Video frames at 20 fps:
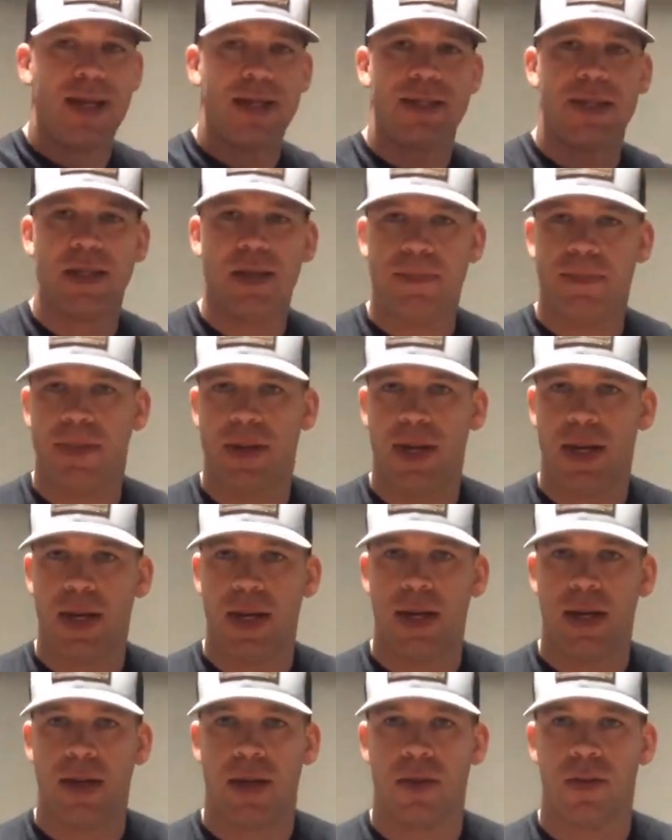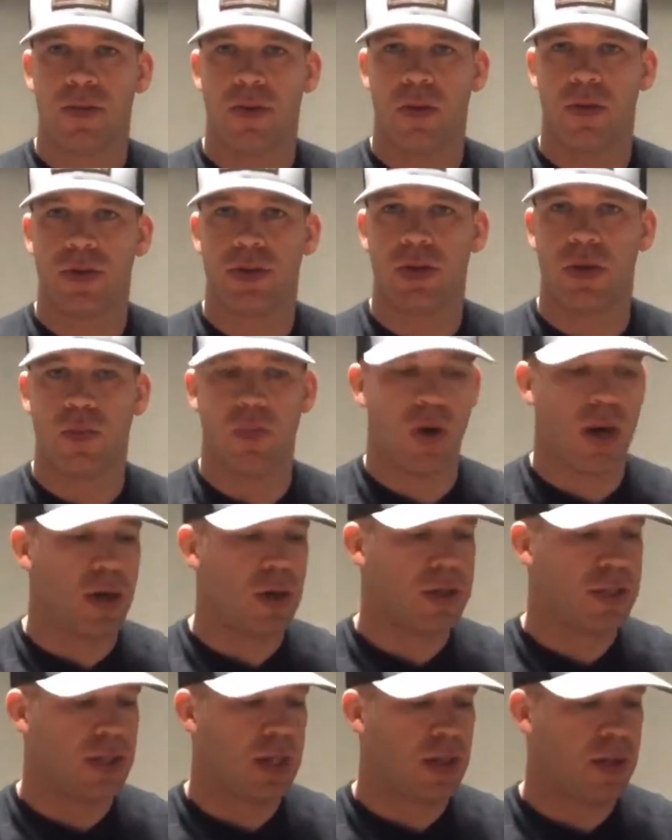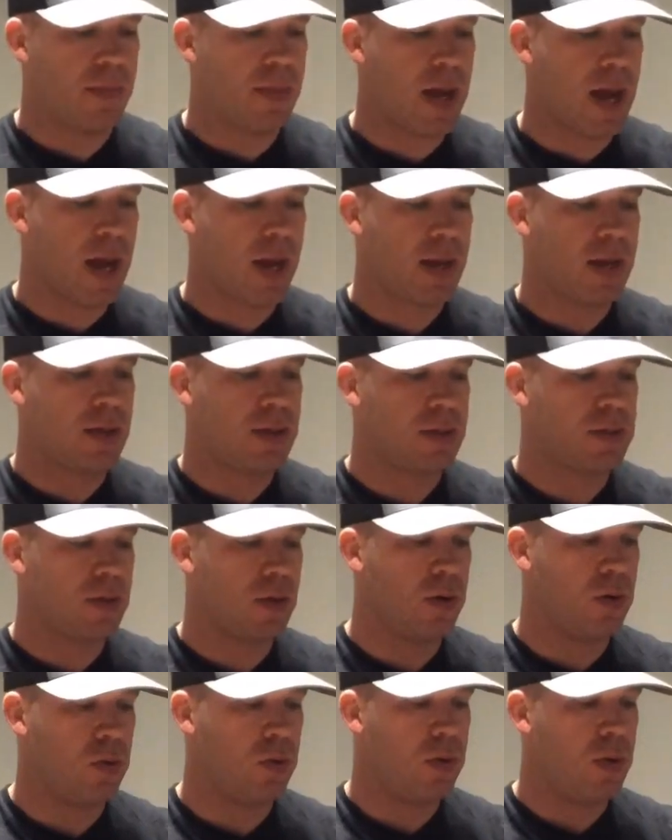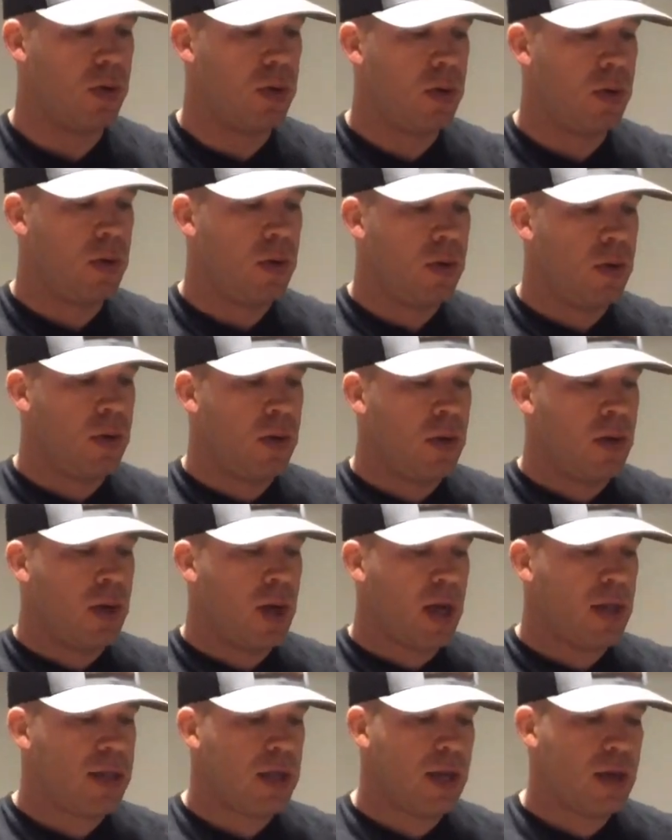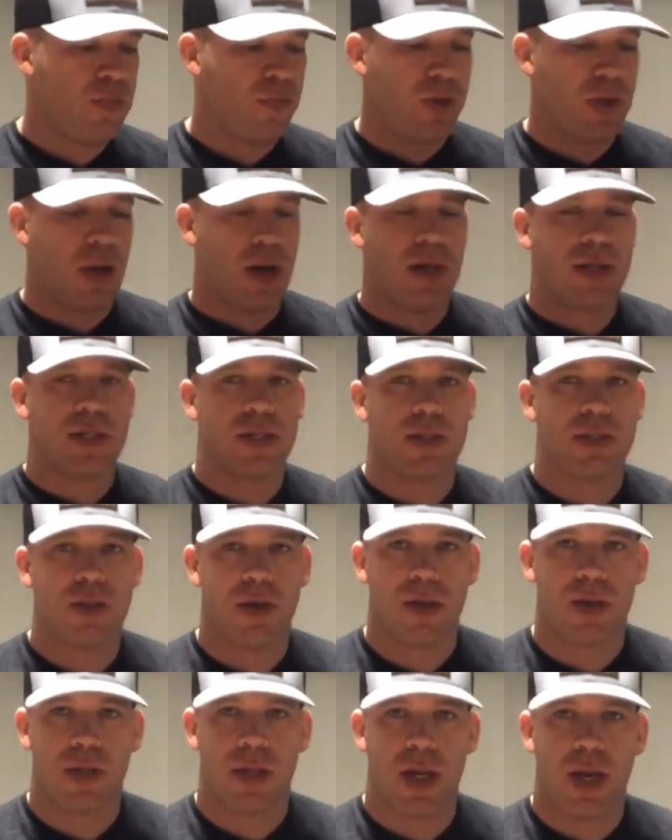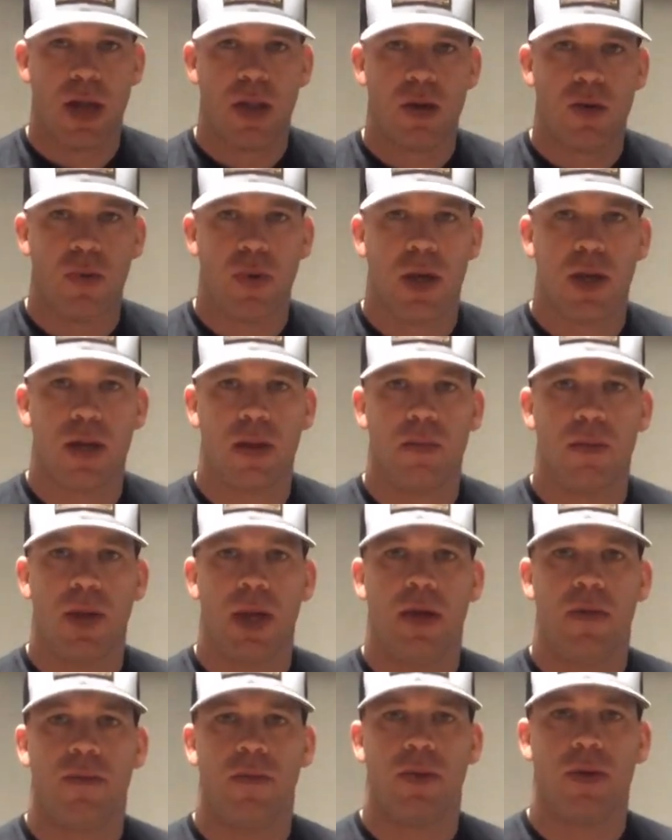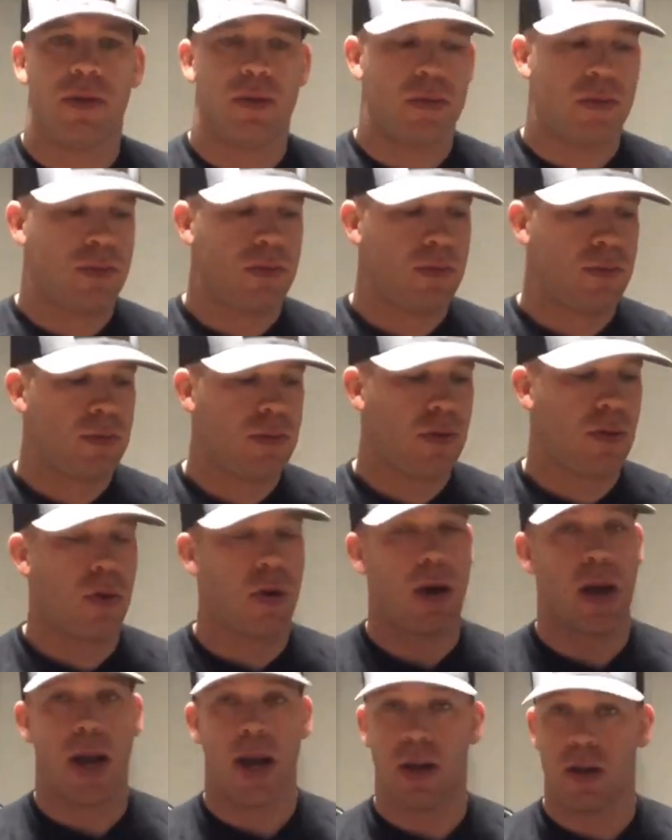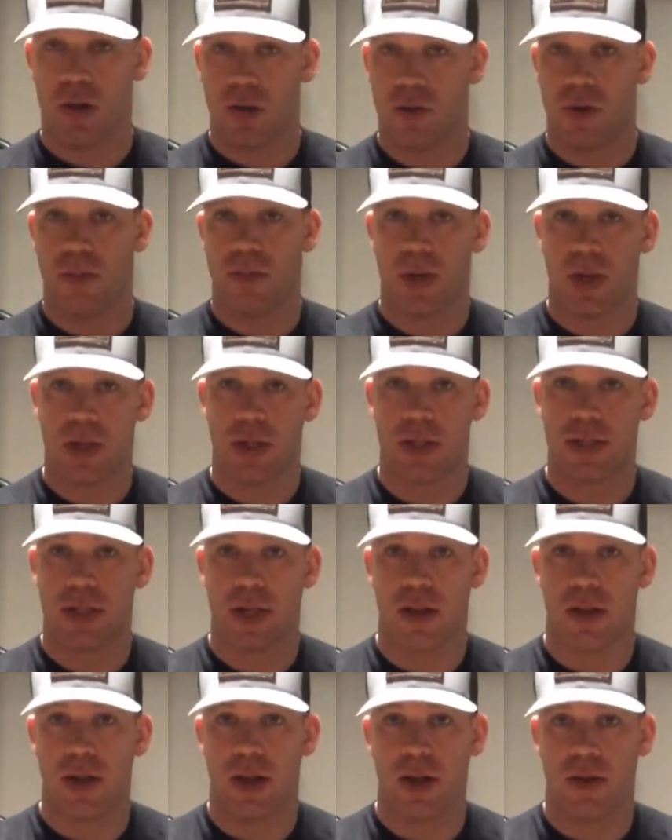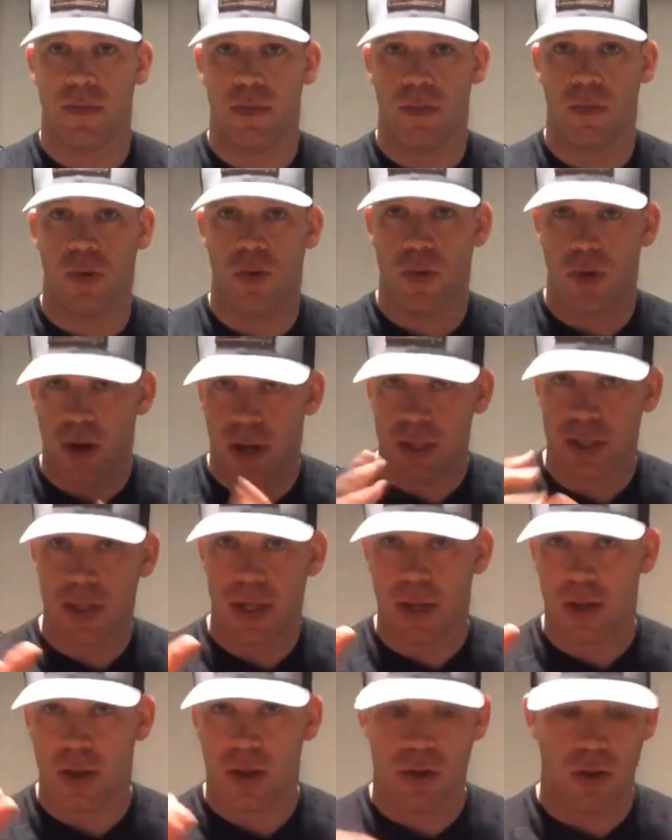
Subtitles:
easily be thrown somewhere else on the pack. So I think if we lost this all together, we could even, or Hackett Equipment could sell it even more as like a